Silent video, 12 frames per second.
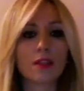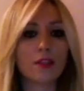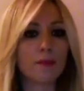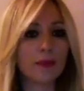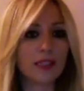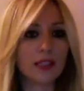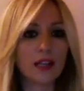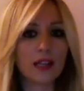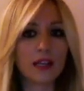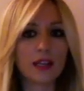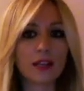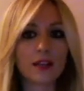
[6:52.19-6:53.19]
the middle
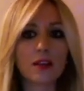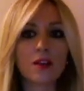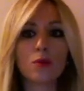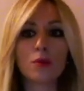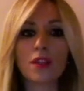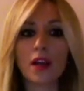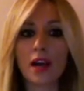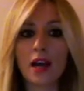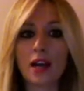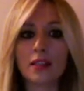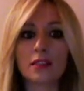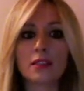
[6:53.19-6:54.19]
layer with a
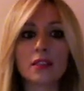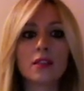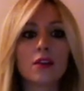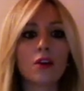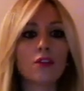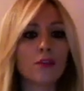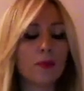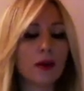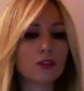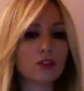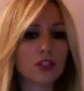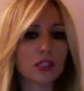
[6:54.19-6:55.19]
height of
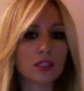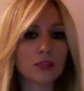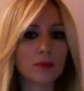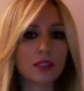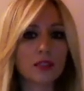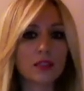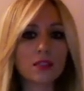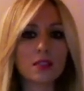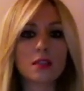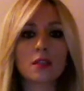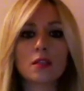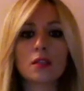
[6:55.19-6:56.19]
about 6 meters,